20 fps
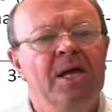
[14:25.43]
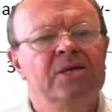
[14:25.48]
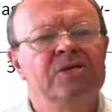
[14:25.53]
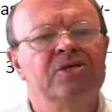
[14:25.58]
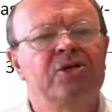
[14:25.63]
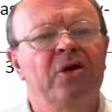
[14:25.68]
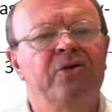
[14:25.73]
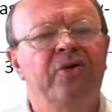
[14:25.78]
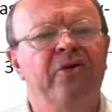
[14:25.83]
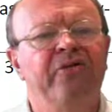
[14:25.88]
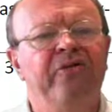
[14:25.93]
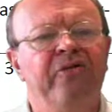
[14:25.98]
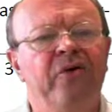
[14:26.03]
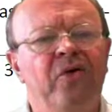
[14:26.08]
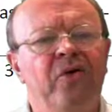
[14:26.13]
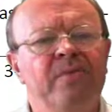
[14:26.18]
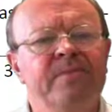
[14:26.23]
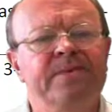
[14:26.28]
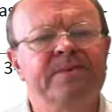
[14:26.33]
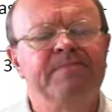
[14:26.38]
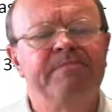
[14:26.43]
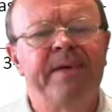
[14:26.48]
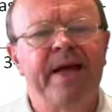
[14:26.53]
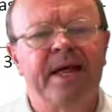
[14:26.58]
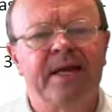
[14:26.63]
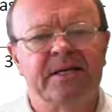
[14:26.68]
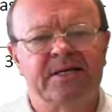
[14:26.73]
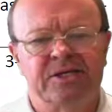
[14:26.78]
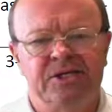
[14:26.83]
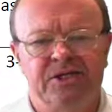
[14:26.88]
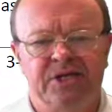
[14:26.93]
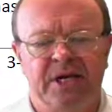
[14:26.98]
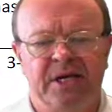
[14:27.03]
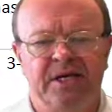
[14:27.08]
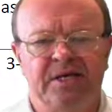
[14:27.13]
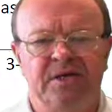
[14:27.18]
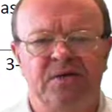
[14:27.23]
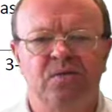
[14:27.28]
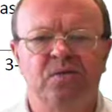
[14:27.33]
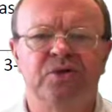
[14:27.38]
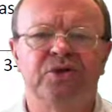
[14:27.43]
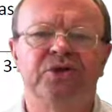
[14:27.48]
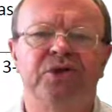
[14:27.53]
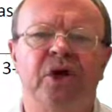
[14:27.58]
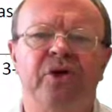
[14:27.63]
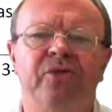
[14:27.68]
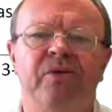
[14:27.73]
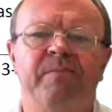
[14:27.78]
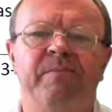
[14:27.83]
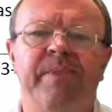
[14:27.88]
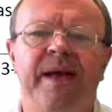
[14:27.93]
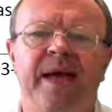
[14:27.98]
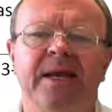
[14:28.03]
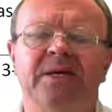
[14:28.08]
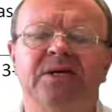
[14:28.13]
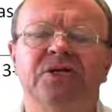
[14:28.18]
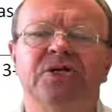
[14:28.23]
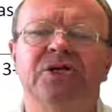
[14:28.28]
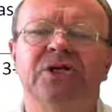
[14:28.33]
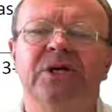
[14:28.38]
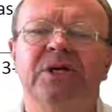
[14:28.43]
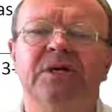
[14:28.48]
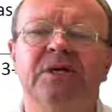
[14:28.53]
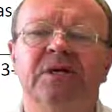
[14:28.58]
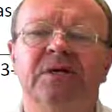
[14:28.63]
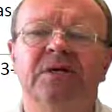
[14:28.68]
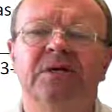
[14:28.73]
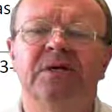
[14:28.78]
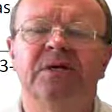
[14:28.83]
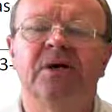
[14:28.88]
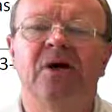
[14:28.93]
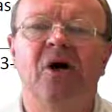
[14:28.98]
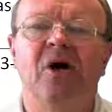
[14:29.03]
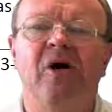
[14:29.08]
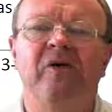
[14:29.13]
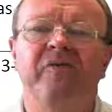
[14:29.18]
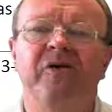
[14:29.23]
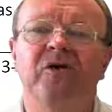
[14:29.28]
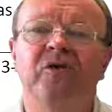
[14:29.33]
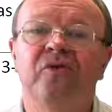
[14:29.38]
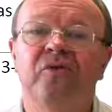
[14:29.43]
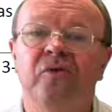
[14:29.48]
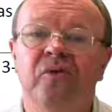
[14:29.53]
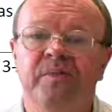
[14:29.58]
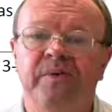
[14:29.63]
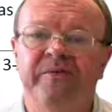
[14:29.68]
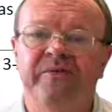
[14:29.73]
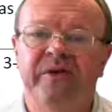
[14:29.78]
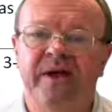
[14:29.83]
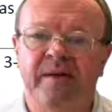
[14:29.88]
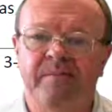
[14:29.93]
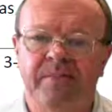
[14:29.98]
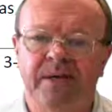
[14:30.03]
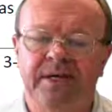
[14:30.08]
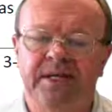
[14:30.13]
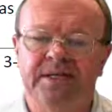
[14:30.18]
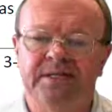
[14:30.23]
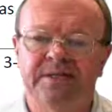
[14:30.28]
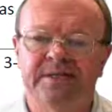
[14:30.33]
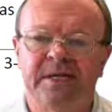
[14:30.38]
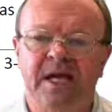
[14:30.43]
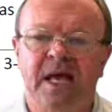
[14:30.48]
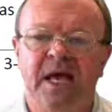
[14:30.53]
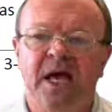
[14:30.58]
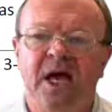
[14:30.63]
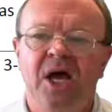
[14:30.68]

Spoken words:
So your firm's balance sheet will show the balance sheet of a group of companies,